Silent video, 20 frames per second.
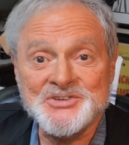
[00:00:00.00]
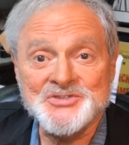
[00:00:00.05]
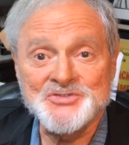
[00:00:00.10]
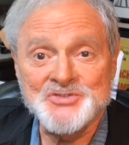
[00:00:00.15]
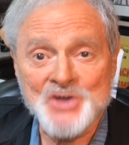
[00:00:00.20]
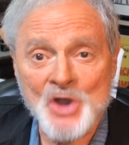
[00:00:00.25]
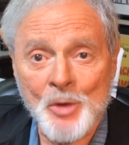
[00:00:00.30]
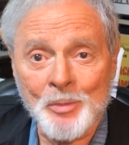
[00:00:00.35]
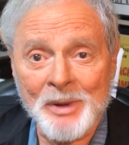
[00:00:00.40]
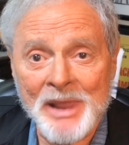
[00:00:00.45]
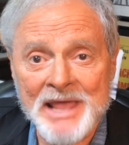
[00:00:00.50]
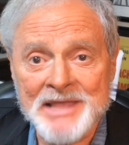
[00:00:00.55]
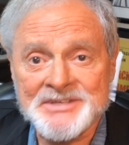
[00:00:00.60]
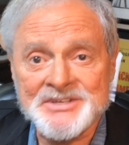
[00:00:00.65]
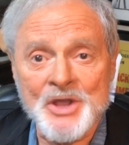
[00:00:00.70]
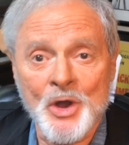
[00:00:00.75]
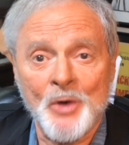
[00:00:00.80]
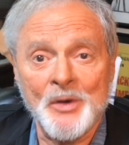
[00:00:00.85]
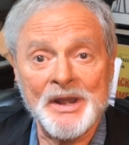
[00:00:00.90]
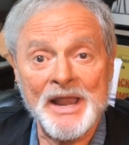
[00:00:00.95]
is Joe
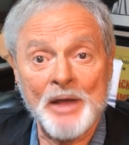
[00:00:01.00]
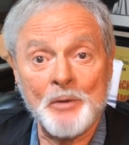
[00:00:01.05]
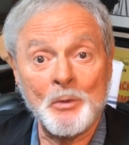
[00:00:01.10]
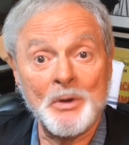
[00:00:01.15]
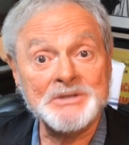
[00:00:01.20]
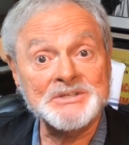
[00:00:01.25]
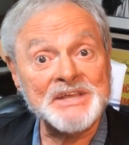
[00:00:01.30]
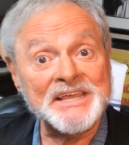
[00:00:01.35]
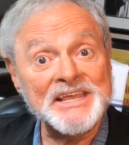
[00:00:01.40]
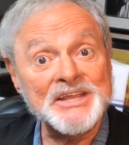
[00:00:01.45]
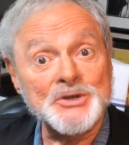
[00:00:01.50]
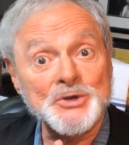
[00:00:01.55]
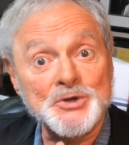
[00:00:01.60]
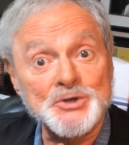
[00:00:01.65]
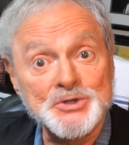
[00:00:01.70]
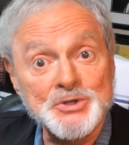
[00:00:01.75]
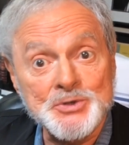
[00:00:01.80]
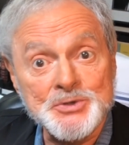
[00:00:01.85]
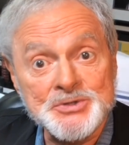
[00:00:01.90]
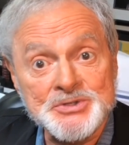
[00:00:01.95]
Blasco, and I want to
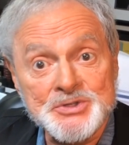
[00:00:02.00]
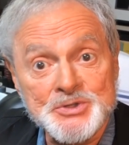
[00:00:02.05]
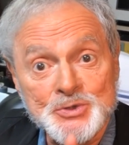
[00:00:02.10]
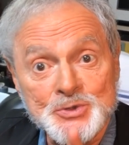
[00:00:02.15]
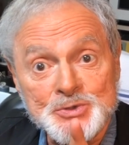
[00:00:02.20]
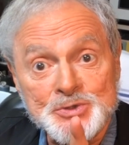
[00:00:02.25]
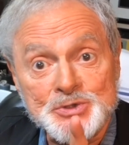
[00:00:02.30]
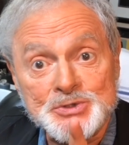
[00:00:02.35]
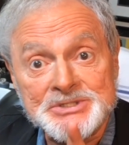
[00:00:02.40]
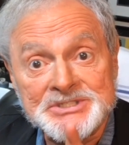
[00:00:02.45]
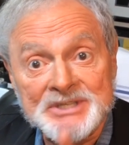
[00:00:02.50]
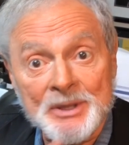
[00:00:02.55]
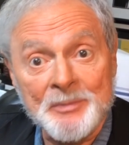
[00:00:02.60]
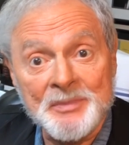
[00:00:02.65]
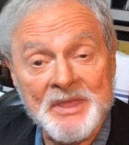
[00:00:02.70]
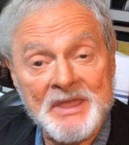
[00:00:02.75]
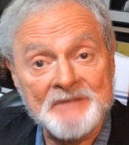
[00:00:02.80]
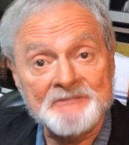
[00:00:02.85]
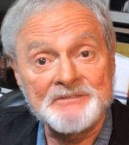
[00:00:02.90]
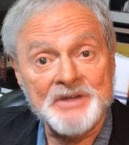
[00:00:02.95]
introduce you to
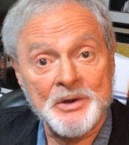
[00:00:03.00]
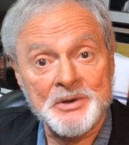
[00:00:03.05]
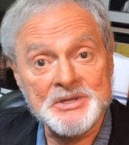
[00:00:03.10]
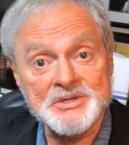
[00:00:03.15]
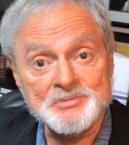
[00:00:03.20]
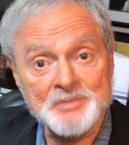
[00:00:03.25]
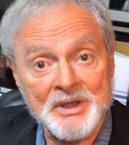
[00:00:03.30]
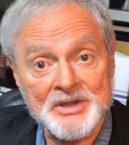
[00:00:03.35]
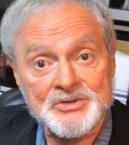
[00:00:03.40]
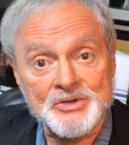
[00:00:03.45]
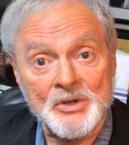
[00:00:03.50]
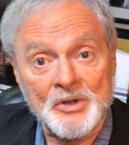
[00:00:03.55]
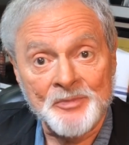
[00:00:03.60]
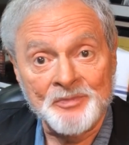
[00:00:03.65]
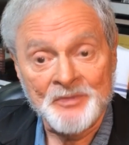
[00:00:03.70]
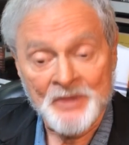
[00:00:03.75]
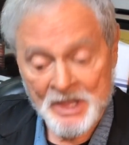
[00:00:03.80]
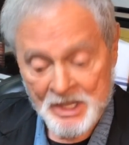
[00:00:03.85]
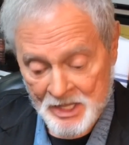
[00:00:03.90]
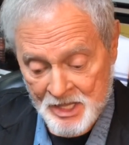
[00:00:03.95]
something very special.
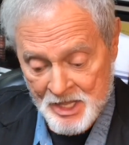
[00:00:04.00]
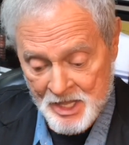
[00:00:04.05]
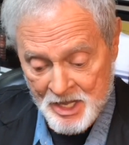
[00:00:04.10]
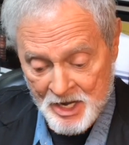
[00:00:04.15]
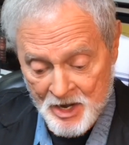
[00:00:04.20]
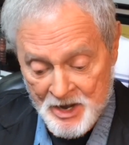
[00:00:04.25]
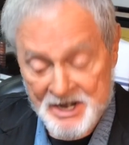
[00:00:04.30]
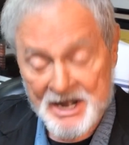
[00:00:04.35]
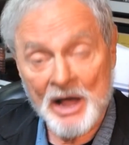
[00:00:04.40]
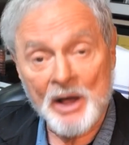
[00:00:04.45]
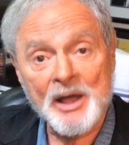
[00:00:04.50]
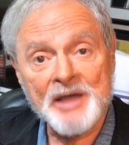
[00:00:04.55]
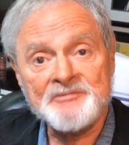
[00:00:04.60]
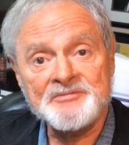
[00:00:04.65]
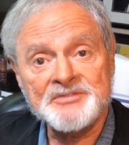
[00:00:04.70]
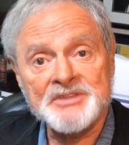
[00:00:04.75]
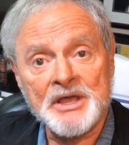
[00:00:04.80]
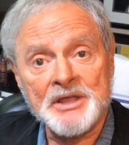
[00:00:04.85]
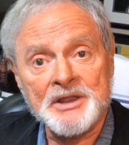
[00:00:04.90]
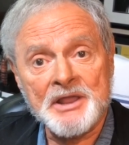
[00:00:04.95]
All right, now
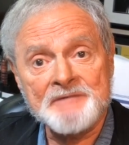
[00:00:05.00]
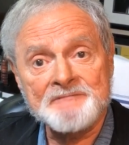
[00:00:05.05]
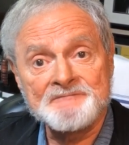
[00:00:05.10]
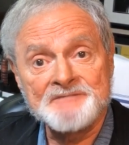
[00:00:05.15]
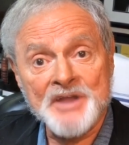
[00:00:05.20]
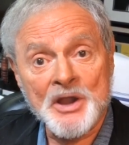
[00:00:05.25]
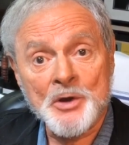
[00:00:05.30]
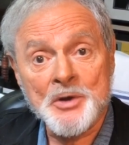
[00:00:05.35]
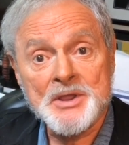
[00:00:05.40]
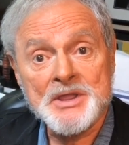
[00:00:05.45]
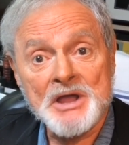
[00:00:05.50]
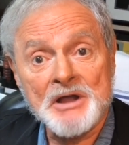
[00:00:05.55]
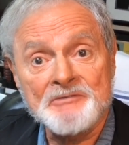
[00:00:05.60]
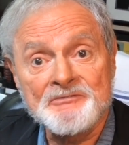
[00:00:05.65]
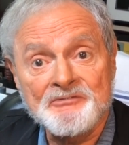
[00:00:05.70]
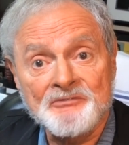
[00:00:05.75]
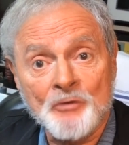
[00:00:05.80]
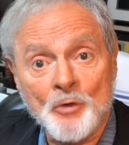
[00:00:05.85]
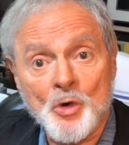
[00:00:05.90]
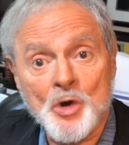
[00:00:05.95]
I've done a very
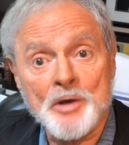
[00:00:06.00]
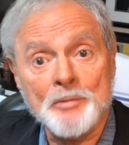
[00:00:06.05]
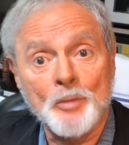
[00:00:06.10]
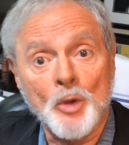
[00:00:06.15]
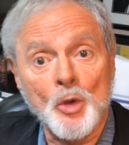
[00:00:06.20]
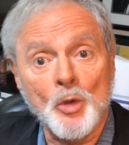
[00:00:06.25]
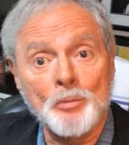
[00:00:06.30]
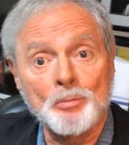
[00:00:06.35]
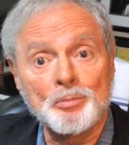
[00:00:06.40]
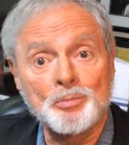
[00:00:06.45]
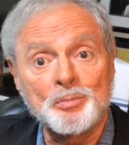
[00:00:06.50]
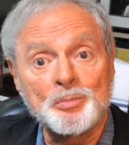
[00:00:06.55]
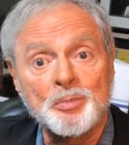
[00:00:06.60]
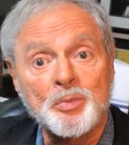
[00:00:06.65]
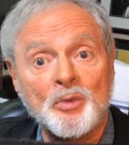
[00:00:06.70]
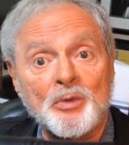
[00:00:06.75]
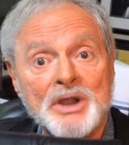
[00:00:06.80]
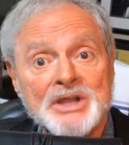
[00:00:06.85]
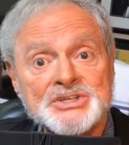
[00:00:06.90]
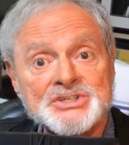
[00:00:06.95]
affordable
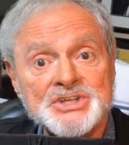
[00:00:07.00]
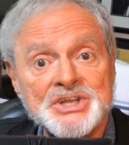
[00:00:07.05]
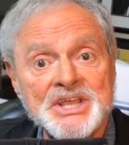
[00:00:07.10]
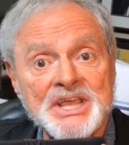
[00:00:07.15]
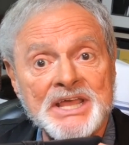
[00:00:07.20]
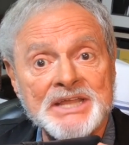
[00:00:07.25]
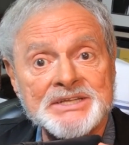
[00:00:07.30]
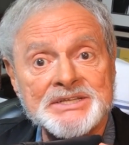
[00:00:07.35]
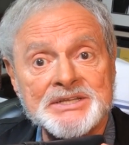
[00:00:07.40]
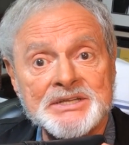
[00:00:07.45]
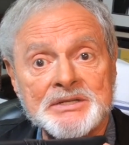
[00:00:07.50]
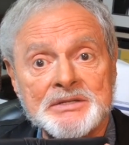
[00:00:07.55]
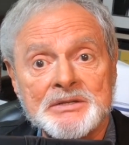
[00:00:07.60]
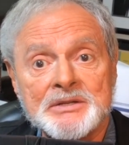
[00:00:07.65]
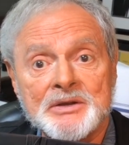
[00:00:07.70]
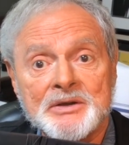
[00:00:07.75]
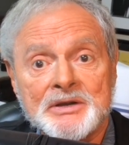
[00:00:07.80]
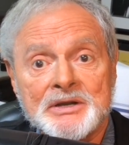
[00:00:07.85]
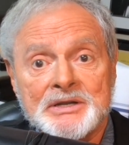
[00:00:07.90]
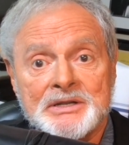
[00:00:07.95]
brush kit,
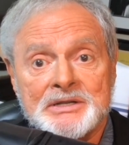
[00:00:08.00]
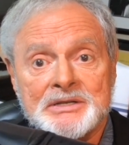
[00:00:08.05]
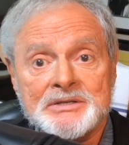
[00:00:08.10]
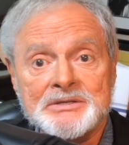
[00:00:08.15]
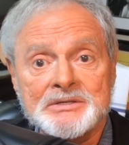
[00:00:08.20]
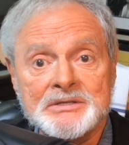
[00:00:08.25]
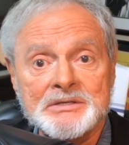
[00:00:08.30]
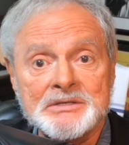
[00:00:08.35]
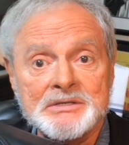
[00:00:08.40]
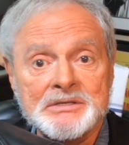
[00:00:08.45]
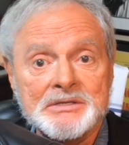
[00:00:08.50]
all right?